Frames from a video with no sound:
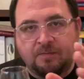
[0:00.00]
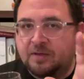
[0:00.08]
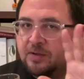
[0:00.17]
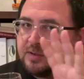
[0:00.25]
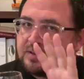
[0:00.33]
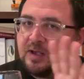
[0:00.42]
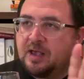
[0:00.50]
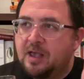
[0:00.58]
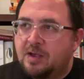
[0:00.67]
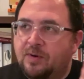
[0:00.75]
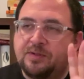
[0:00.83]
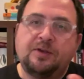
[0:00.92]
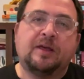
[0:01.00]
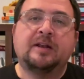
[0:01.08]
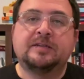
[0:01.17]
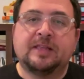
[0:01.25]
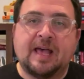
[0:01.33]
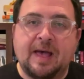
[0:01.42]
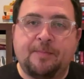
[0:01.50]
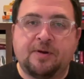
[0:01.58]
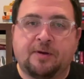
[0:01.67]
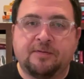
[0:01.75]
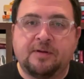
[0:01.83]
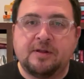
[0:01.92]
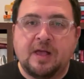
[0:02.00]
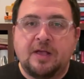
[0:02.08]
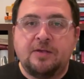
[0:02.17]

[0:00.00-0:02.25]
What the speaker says: because once you get into the habit of it,